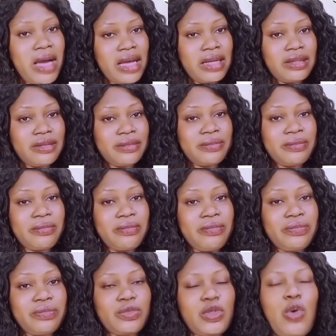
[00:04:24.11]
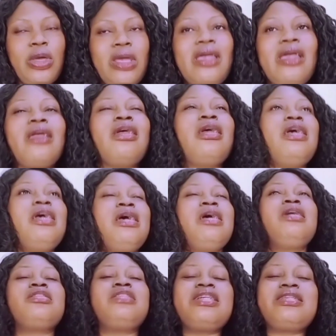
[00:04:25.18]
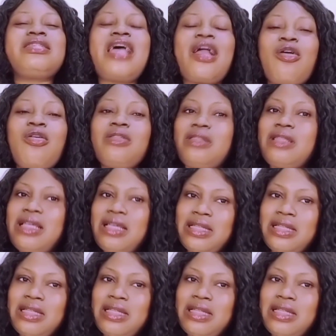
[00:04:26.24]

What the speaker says: Okay, the second thing is that